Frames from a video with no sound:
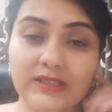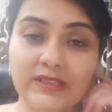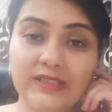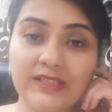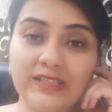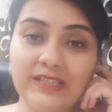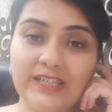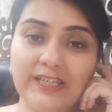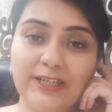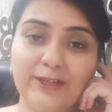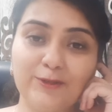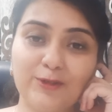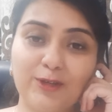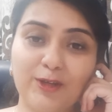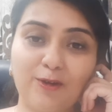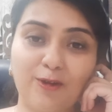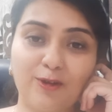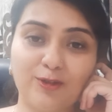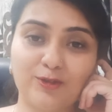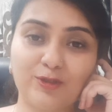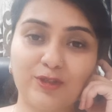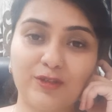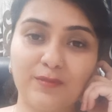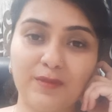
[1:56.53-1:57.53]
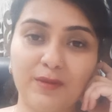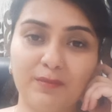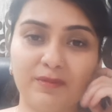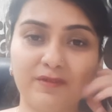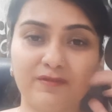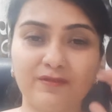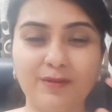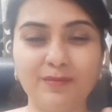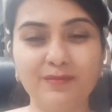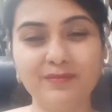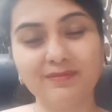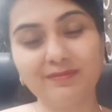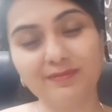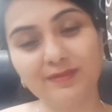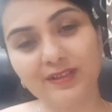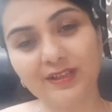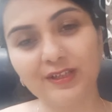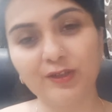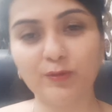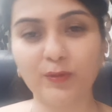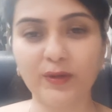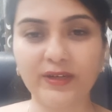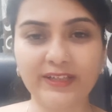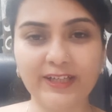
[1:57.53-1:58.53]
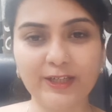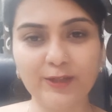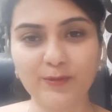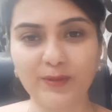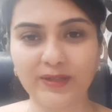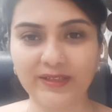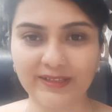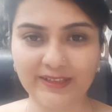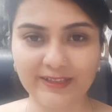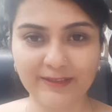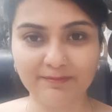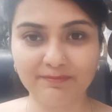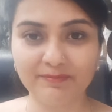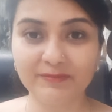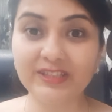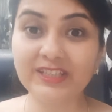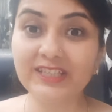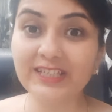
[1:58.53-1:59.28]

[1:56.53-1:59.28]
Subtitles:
T you can also remember from 2020,